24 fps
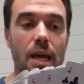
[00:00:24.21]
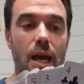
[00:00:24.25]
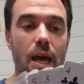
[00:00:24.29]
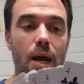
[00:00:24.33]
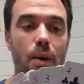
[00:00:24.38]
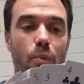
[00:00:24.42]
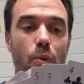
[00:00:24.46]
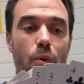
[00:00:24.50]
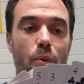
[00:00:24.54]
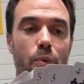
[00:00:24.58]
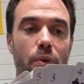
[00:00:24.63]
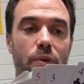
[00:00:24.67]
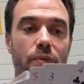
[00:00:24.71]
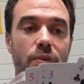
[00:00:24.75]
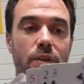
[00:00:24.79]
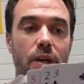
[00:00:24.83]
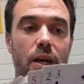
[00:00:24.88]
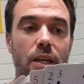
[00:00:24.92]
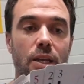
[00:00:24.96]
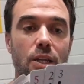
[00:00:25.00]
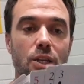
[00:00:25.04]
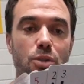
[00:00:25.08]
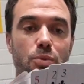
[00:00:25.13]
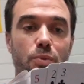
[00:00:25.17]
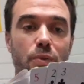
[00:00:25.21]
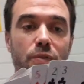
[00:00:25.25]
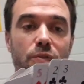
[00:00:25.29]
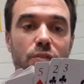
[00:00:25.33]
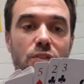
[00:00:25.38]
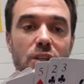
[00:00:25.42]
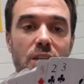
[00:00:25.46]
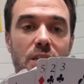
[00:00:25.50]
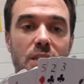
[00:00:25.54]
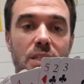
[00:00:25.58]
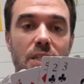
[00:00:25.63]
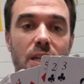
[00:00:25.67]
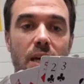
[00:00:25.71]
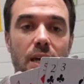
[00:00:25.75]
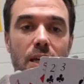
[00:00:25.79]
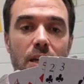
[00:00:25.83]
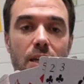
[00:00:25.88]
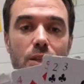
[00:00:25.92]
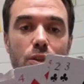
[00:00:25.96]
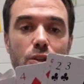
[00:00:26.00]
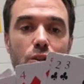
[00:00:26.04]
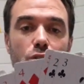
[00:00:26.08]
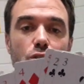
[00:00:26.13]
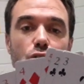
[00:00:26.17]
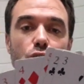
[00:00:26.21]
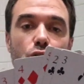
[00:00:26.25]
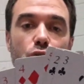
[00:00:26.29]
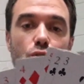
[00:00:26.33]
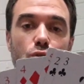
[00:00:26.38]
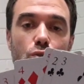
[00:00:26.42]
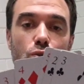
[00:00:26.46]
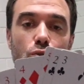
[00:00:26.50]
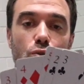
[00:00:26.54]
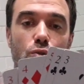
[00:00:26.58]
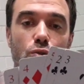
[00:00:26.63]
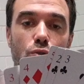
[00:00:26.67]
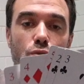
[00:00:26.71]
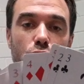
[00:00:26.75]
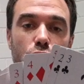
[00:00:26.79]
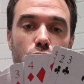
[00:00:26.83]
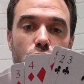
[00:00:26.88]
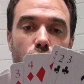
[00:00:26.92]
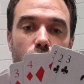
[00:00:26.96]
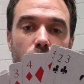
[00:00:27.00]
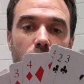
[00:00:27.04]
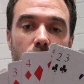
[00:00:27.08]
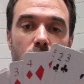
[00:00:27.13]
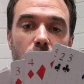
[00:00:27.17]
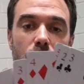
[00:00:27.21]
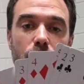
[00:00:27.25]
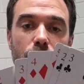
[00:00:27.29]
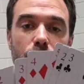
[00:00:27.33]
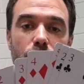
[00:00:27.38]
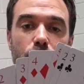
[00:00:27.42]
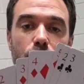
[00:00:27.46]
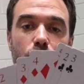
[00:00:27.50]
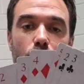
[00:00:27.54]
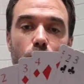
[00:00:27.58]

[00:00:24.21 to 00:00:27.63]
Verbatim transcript: And what we've done is we've just taken the two, three,